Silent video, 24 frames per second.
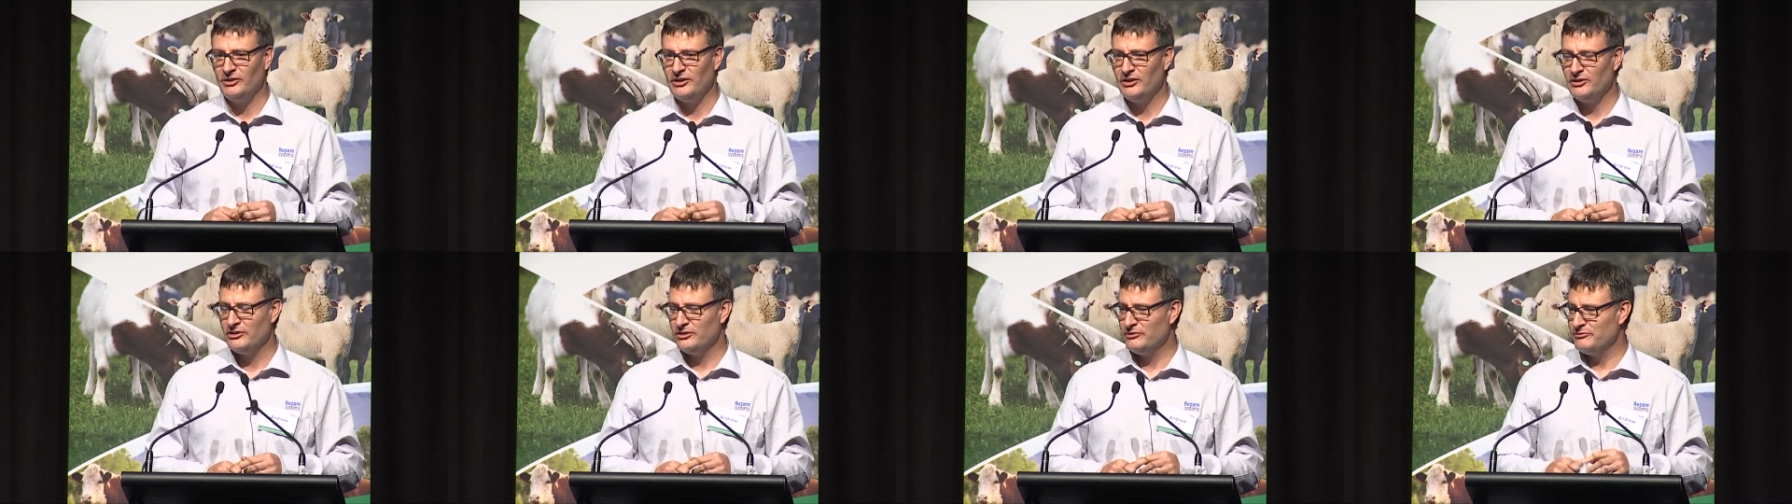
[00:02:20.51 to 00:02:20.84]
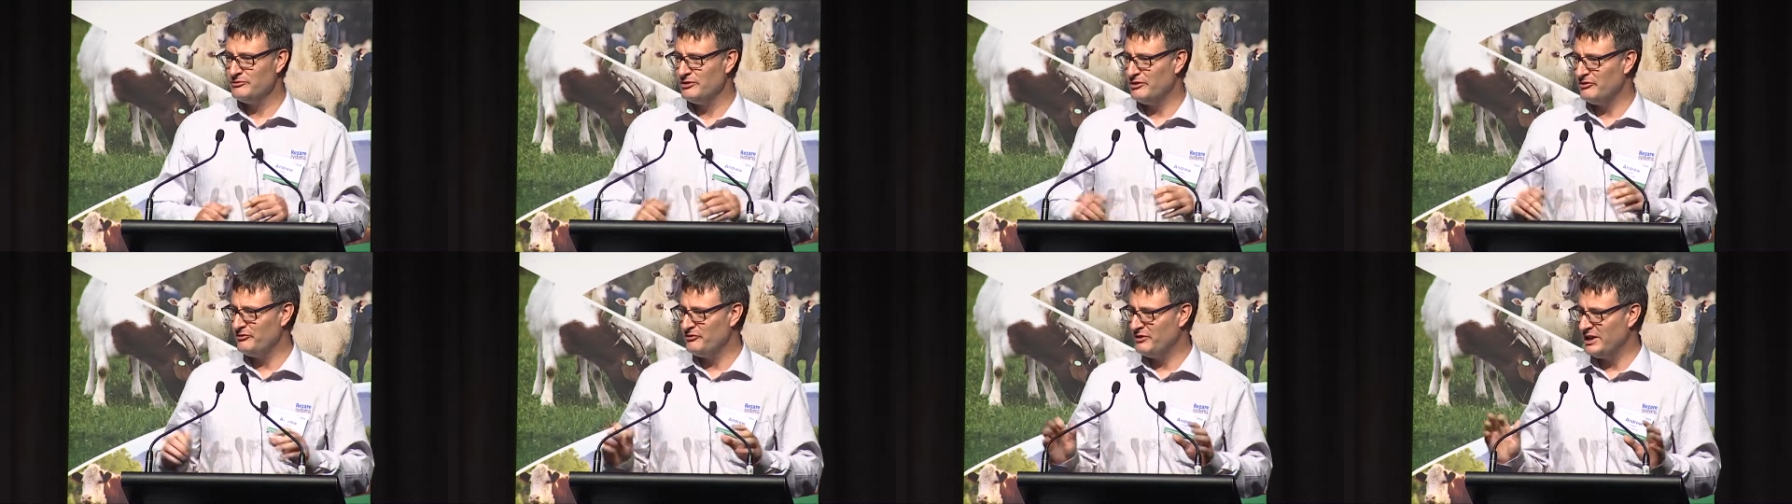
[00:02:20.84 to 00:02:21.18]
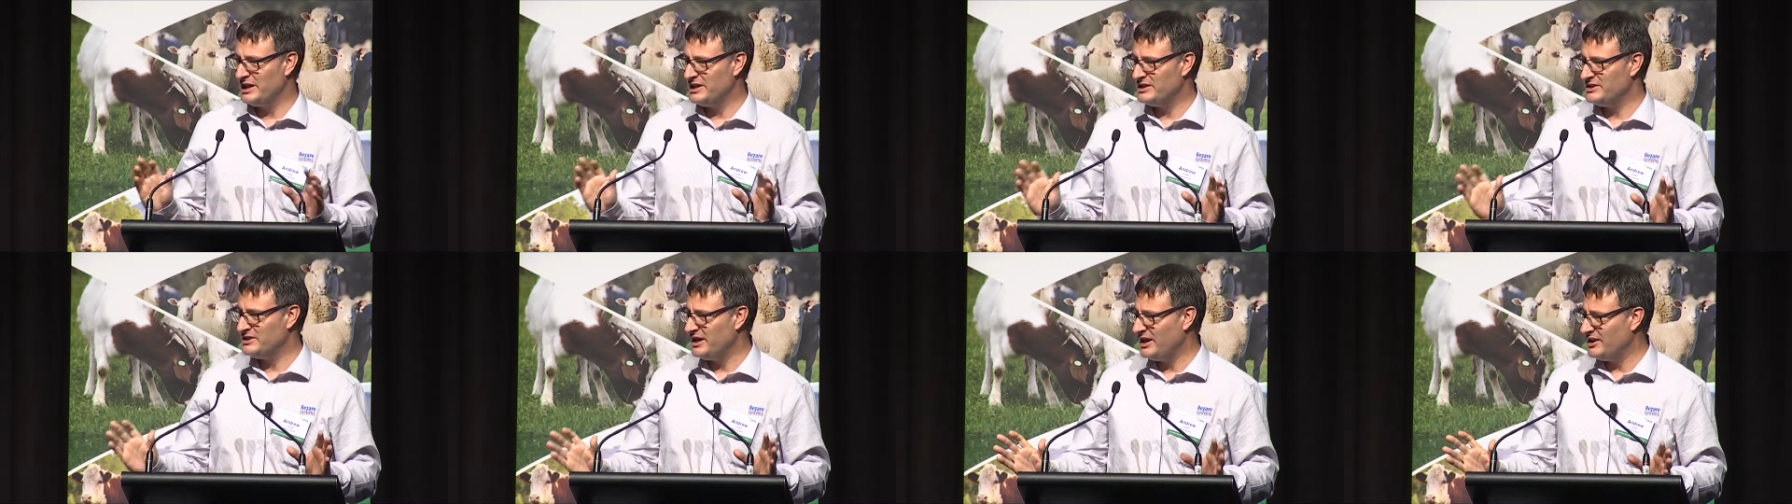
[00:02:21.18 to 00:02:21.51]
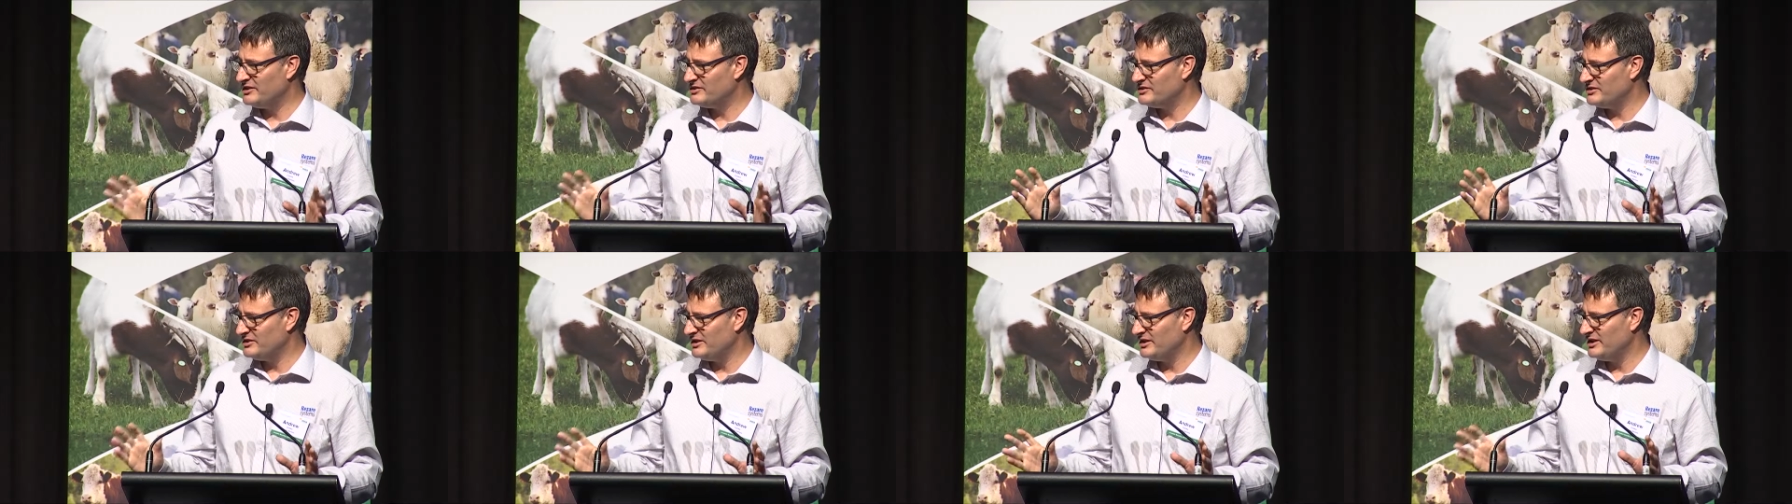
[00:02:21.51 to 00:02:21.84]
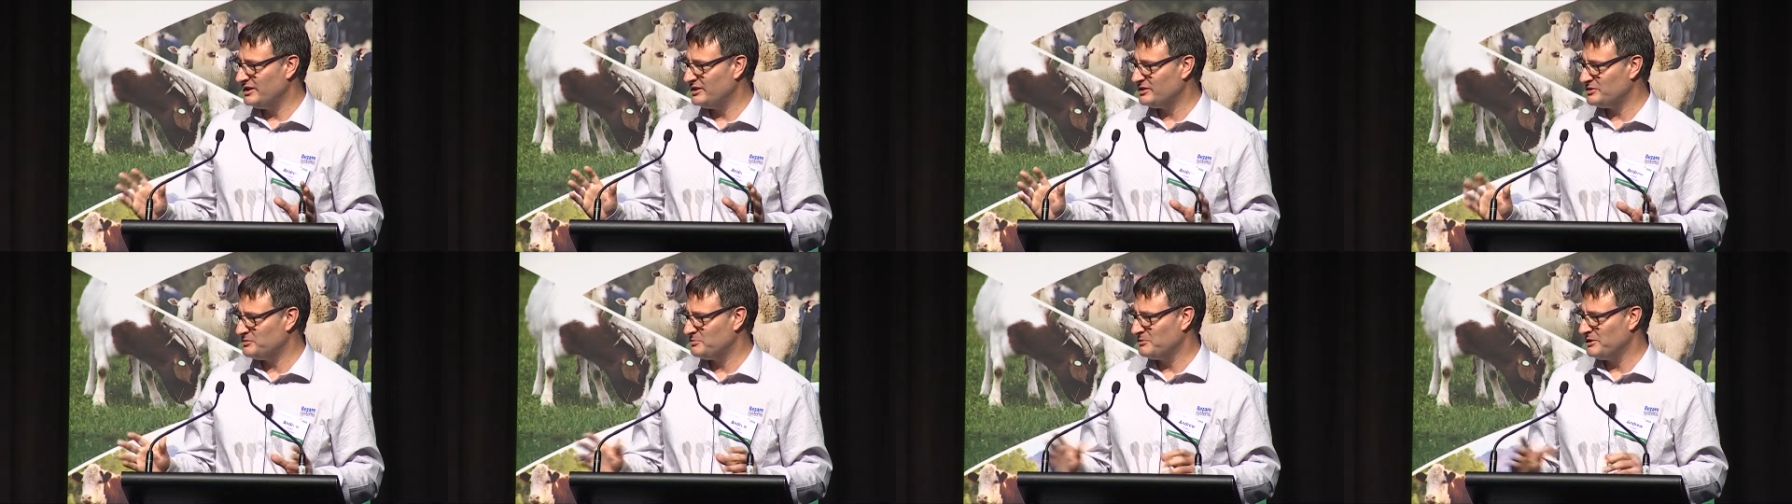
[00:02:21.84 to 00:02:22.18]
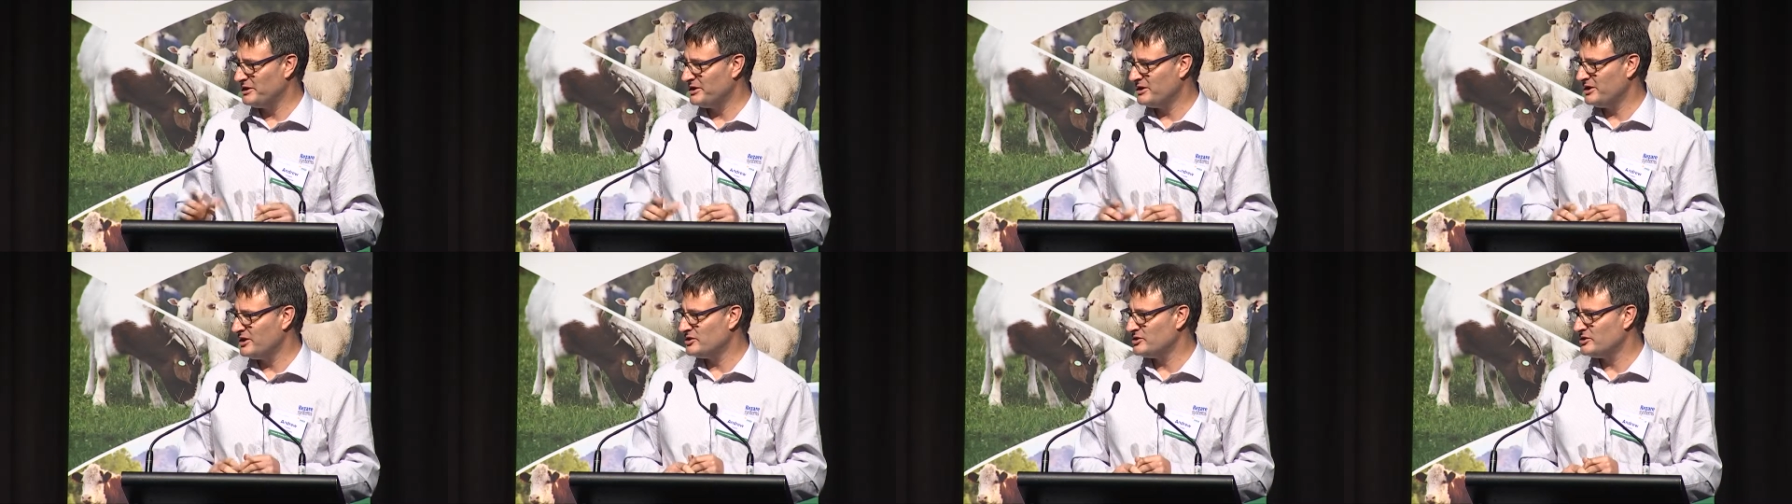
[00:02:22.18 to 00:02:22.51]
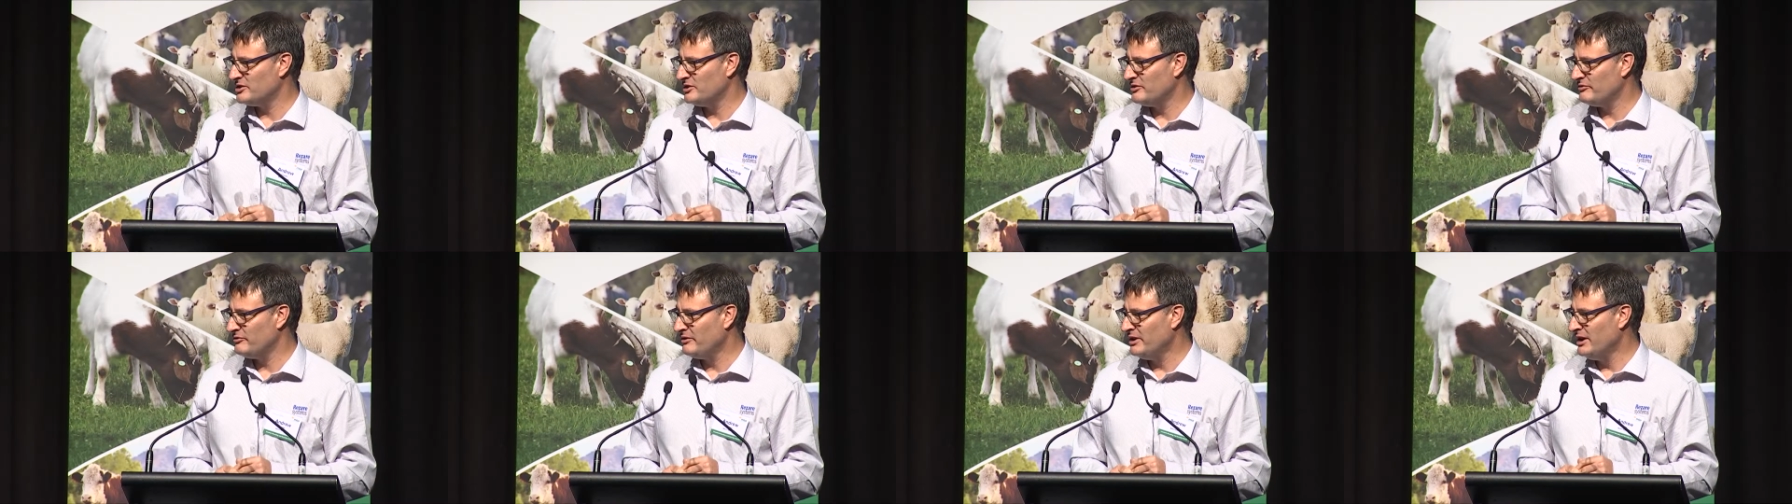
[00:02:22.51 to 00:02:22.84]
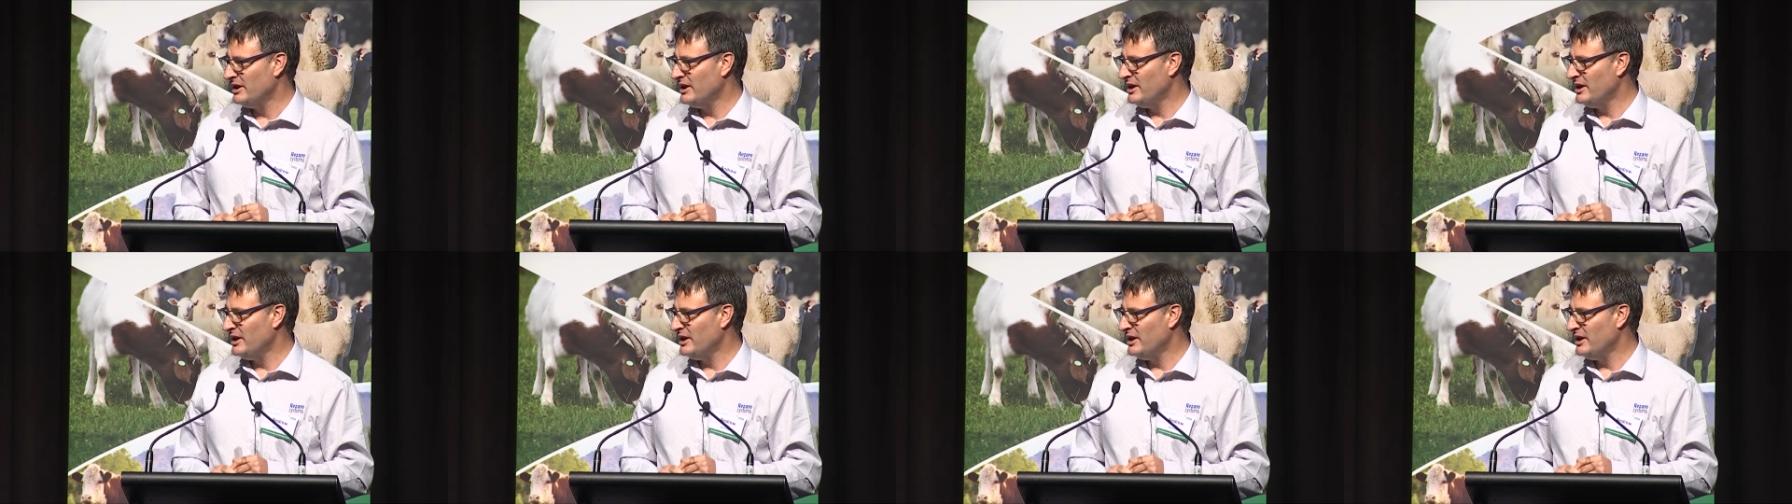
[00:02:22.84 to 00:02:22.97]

they'll give you a fantastic explanation of